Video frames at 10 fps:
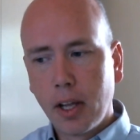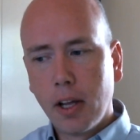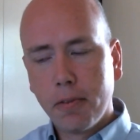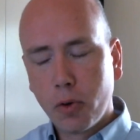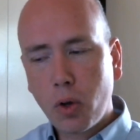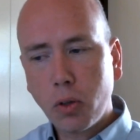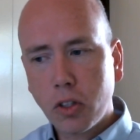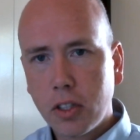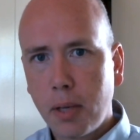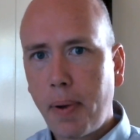Foucault
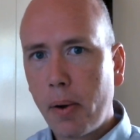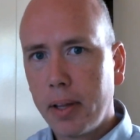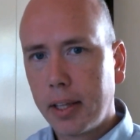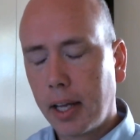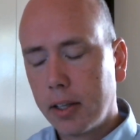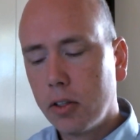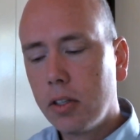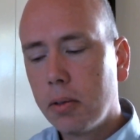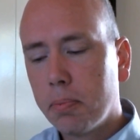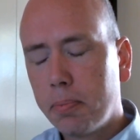doesn't see power like that.
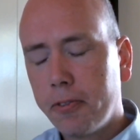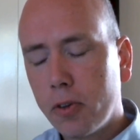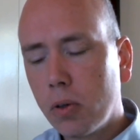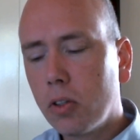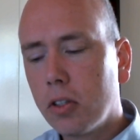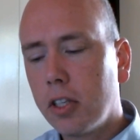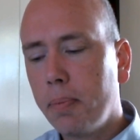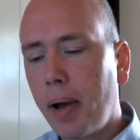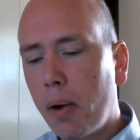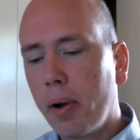Foucault doesn't see
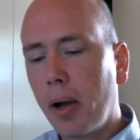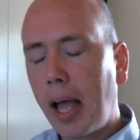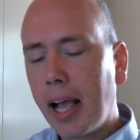power